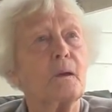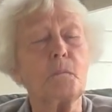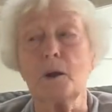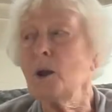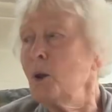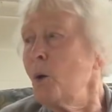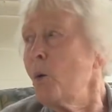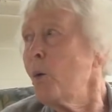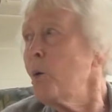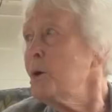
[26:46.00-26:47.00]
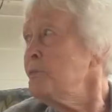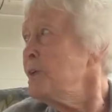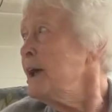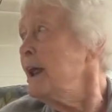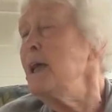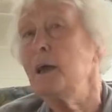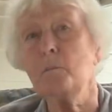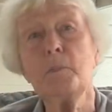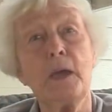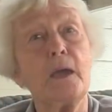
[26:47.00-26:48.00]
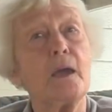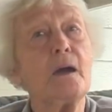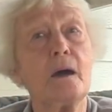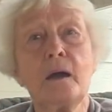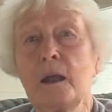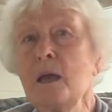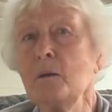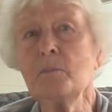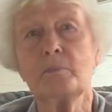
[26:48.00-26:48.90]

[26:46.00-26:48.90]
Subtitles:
But Lord, if they'd have hit me, honey,